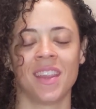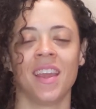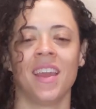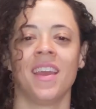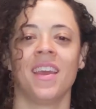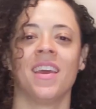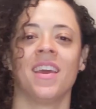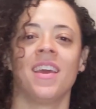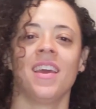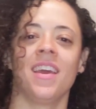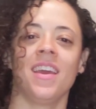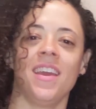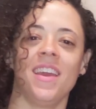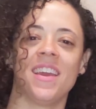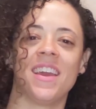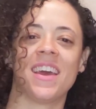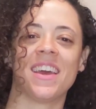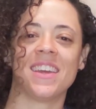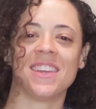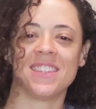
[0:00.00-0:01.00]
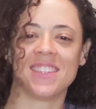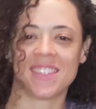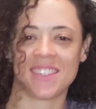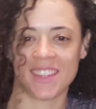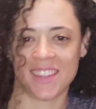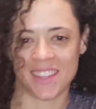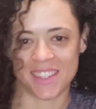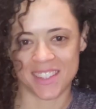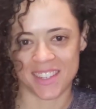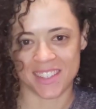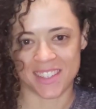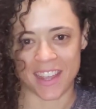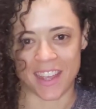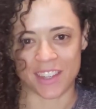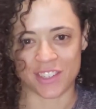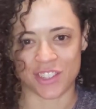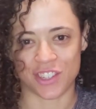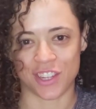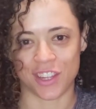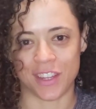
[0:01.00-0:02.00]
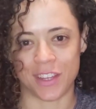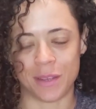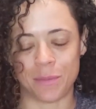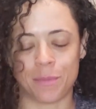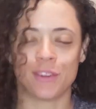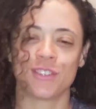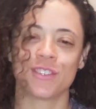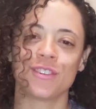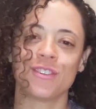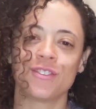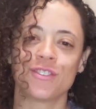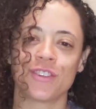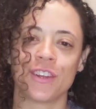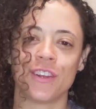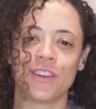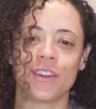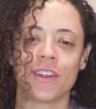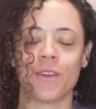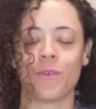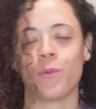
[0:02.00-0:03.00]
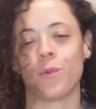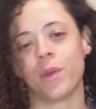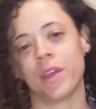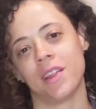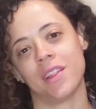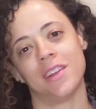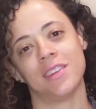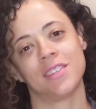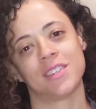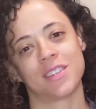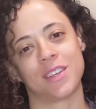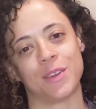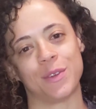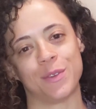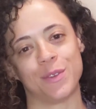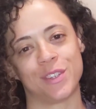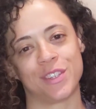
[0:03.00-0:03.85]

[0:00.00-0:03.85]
Hey guys, this is Ashley, personal trainer and weight loss coach.